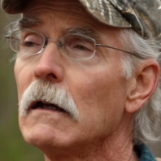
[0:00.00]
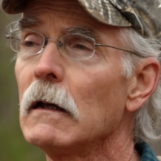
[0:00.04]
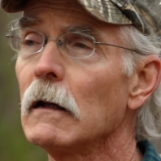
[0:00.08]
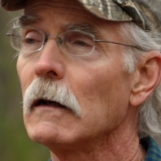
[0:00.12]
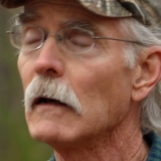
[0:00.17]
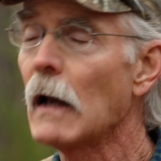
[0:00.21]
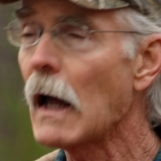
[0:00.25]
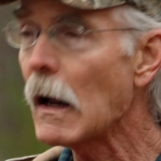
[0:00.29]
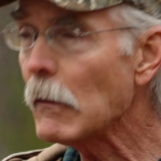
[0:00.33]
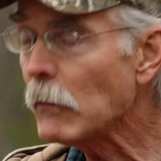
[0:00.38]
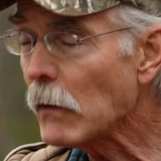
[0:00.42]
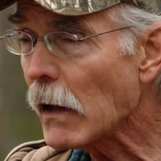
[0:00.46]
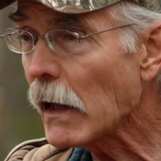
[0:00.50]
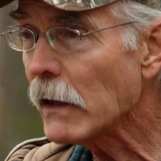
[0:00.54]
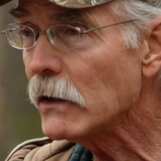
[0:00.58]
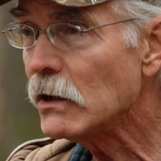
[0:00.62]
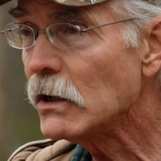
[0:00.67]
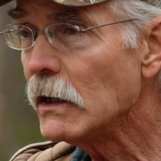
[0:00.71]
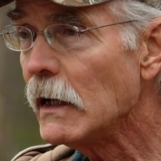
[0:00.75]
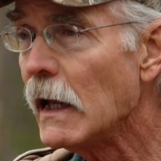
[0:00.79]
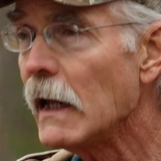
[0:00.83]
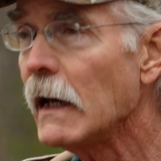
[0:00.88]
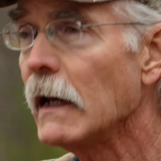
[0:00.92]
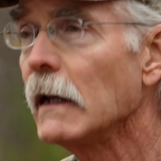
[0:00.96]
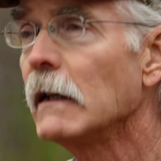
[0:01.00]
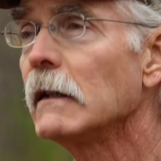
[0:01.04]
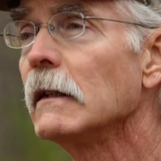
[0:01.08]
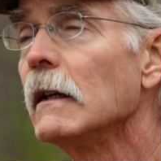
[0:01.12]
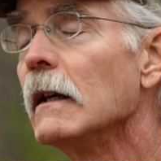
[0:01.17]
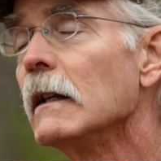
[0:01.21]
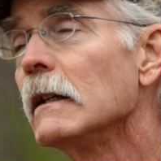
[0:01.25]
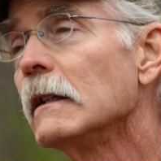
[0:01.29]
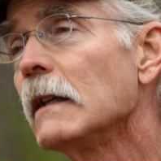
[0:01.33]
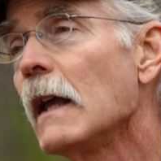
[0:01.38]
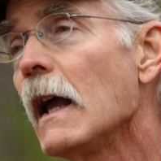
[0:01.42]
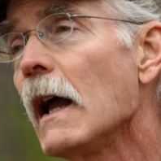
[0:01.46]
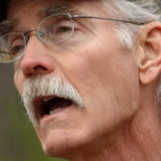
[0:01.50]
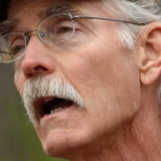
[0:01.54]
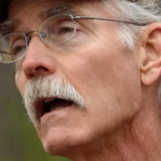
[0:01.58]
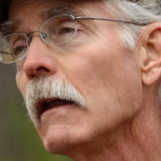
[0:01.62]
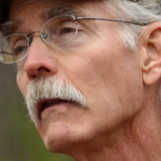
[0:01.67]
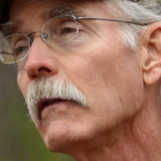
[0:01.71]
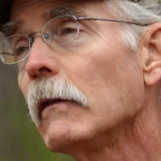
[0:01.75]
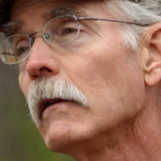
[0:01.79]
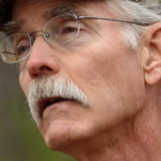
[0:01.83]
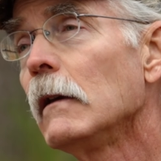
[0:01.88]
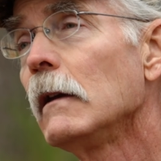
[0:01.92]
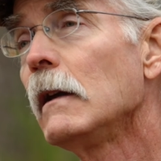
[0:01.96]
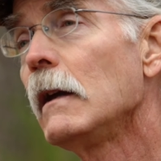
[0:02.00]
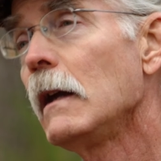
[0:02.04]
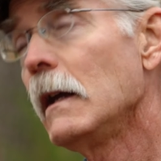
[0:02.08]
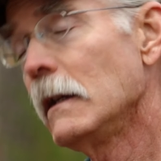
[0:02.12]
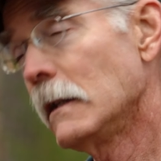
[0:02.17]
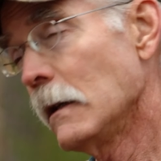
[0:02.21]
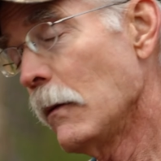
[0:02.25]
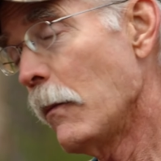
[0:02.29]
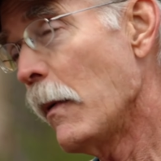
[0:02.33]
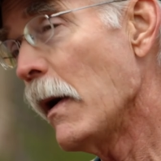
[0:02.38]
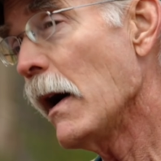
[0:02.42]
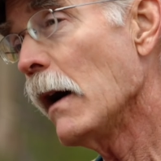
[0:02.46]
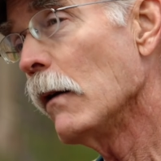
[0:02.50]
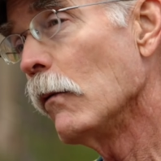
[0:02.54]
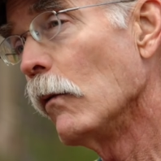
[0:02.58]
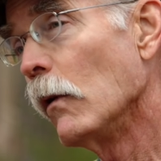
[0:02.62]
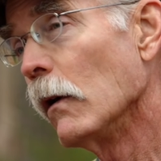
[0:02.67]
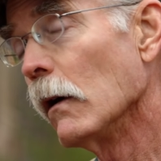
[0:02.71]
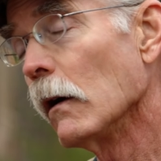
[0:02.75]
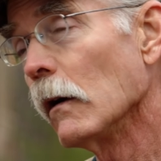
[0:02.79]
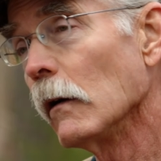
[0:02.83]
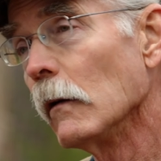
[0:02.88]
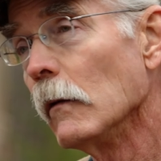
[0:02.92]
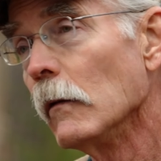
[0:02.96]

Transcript: loblolly genetics in the South is about where